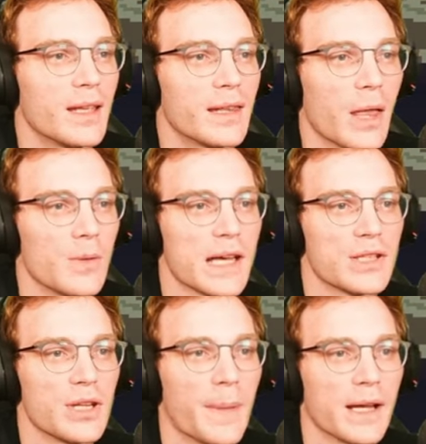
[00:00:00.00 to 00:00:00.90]
There was
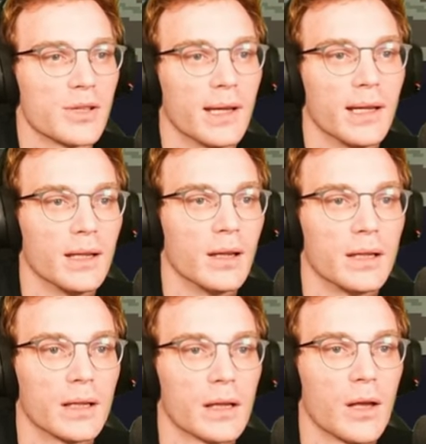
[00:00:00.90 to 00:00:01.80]
actually a battery hidden on
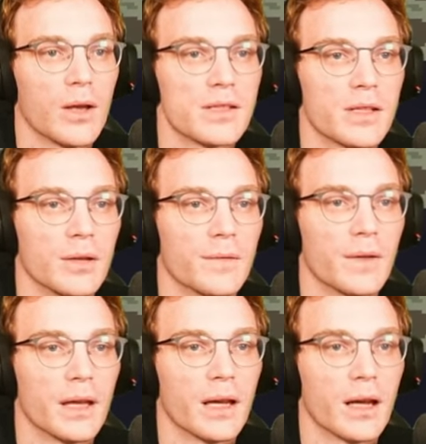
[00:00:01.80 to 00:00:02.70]
the clothes. Good
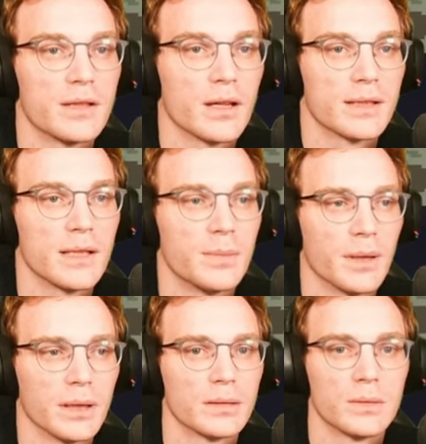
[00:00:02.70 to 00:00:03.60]
thing I dug deeper.